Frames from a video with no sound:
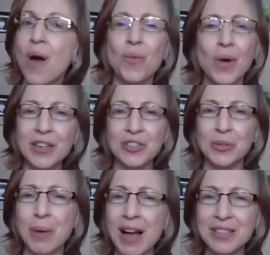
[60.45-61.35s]
What could you
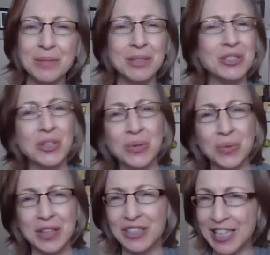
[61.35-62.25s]
possibly do
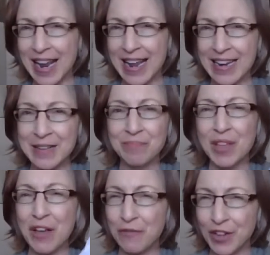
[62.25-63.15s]
with a chain
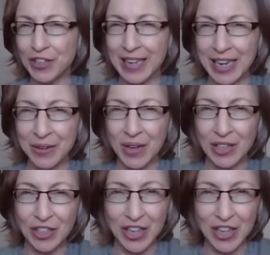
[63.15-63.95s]
of finger knitting when you're